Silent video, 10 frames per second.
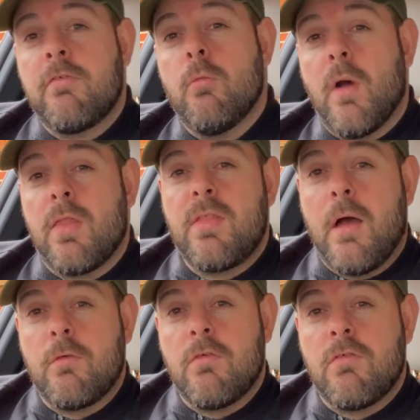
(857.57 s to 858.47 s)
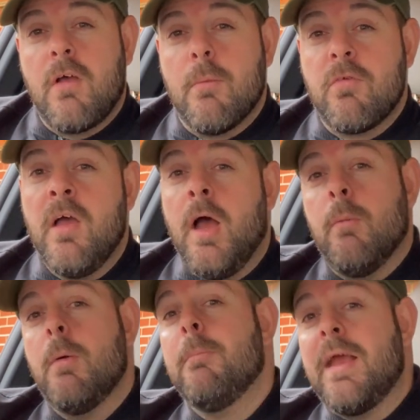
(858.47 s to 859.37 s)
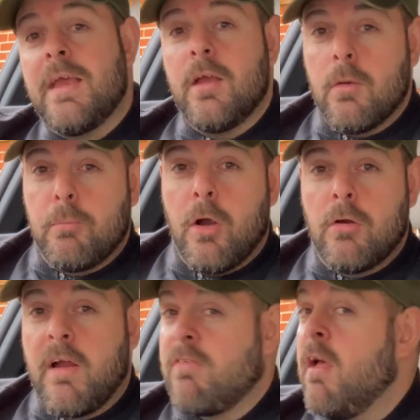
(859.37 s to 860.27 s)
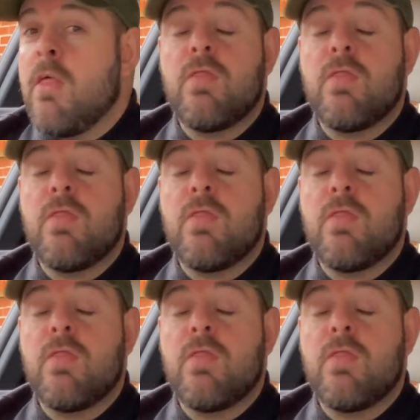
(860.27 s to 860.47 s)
to 1,000 subs and we're making good progress.